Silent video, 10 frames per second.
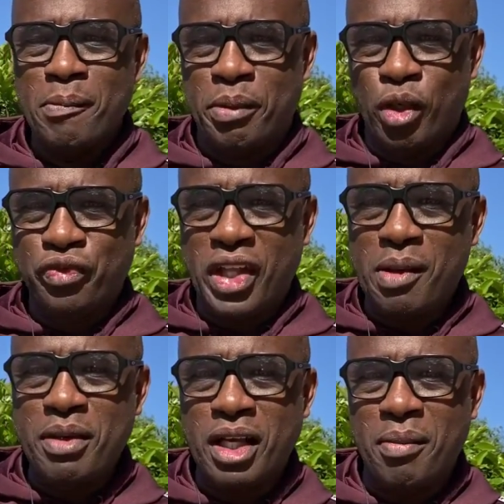But those
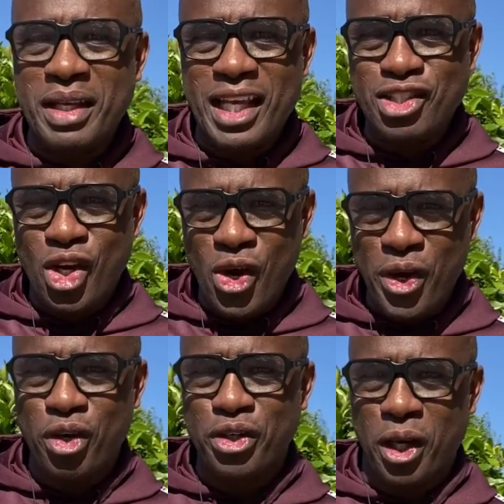things become
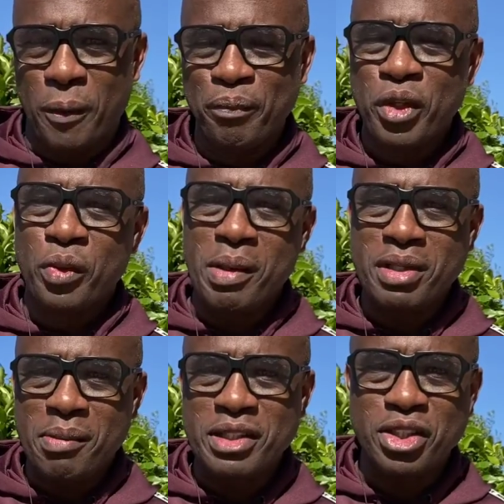internal though. When they
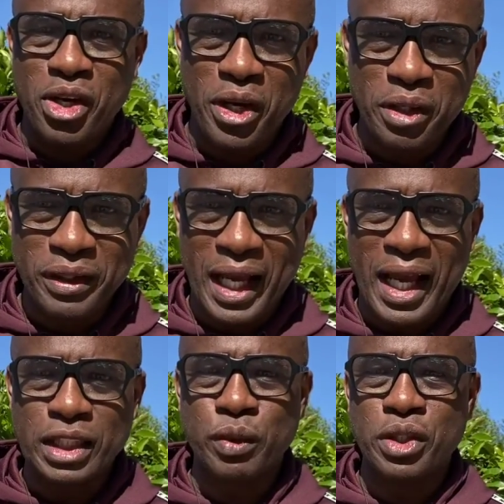become internal,
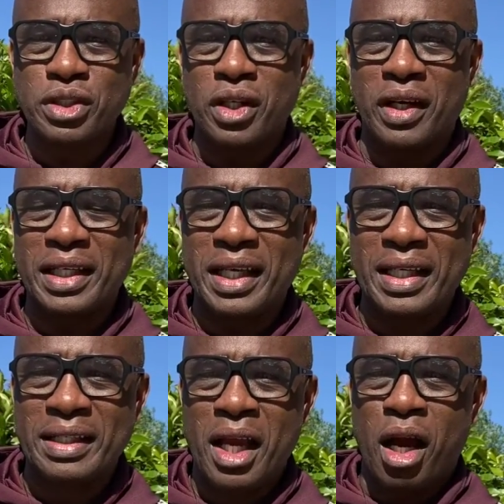guys, where you start
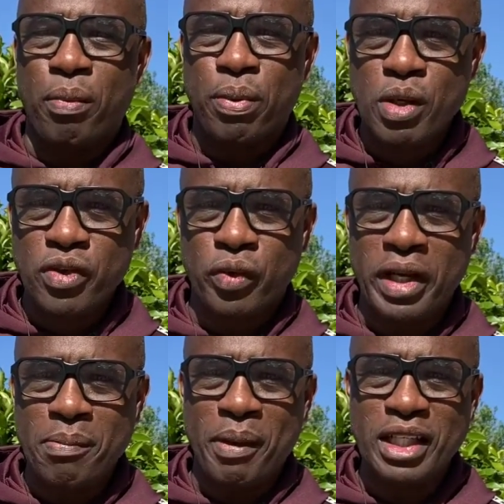getting approval
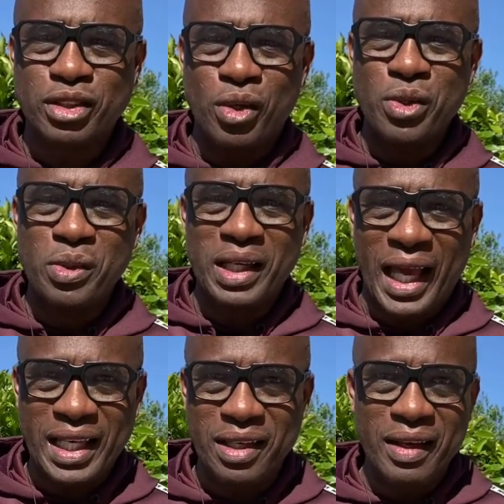rating based on who
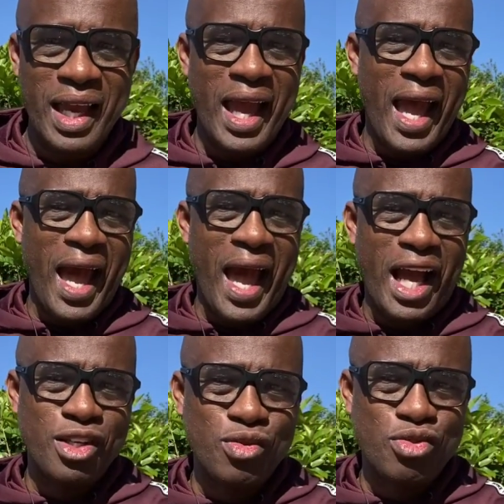like you,
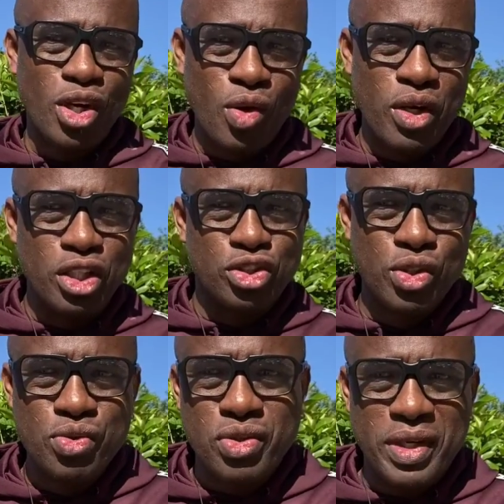how you don't uh,
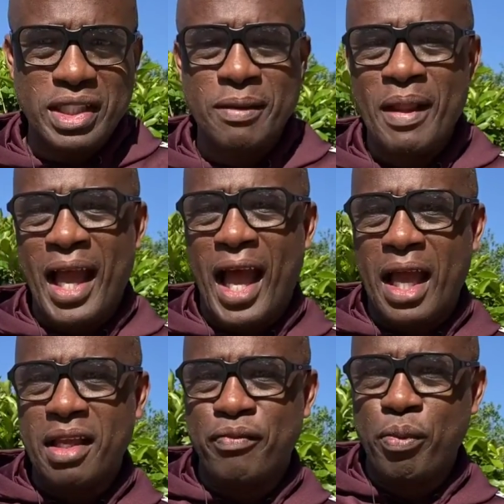do dress, how
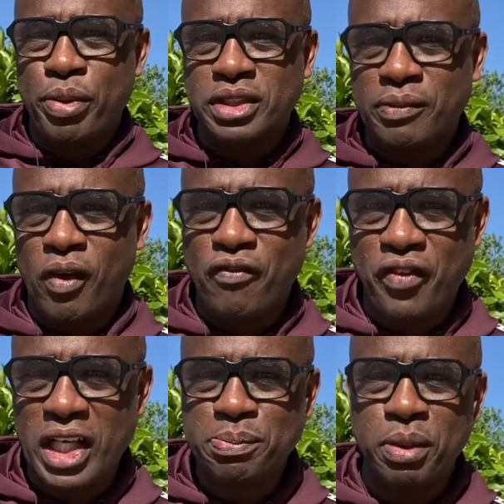if you put stuff on
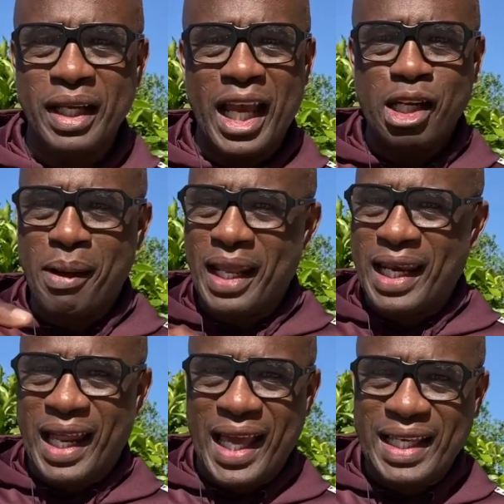Facebook and nobody
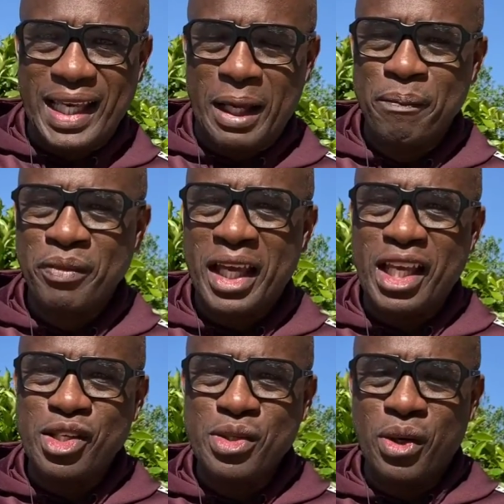like it,
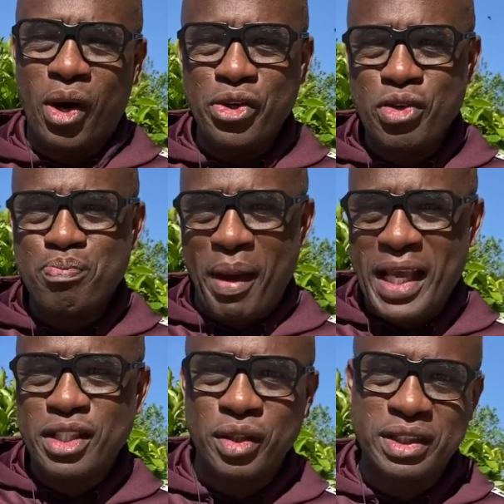and you or you
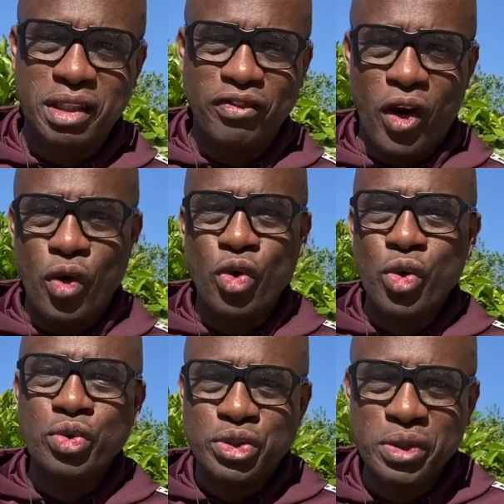base your stuff on
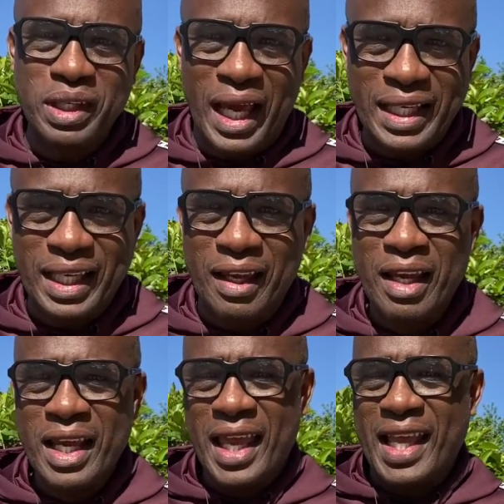who do like it,
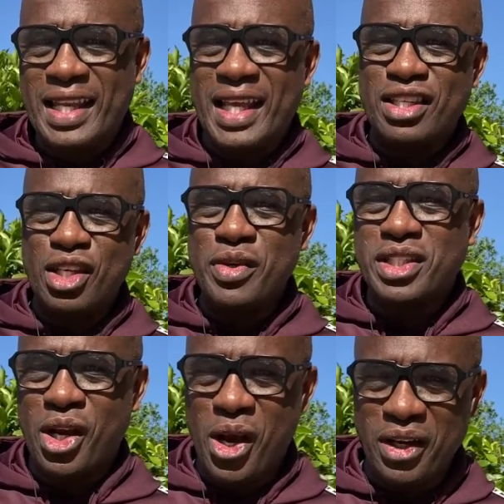and it, you
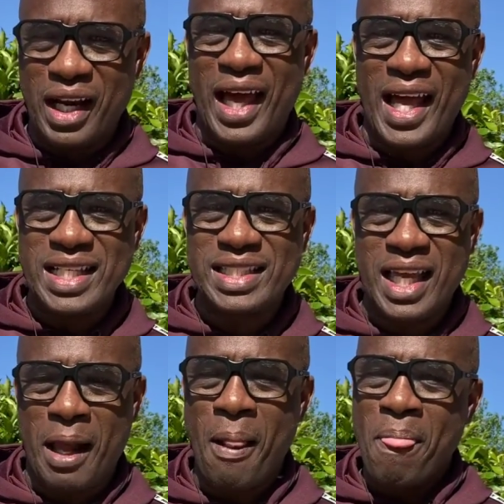eternalize
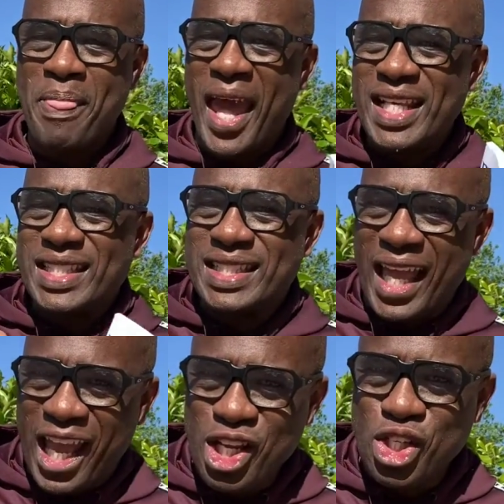that. That is
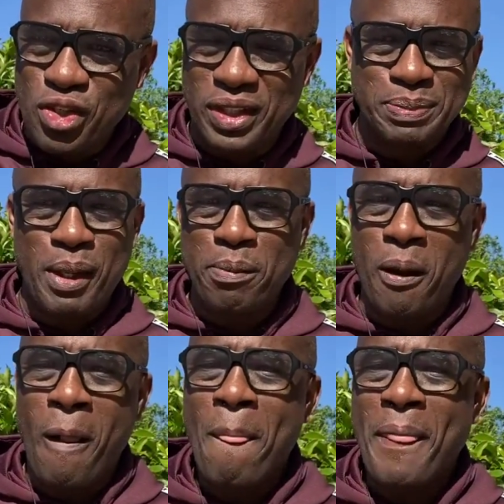dangerous,
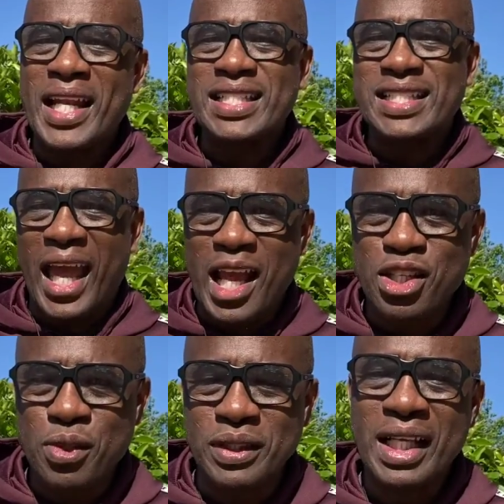people. That is
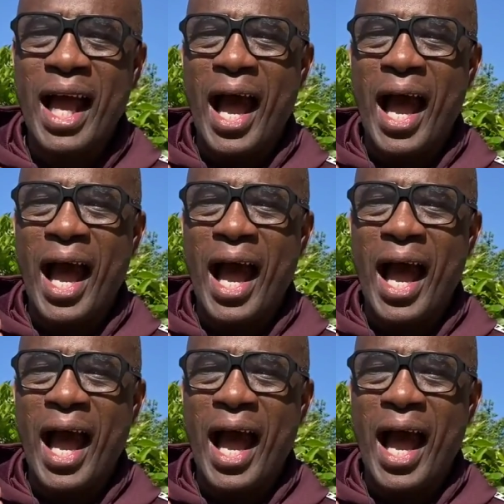dangerous.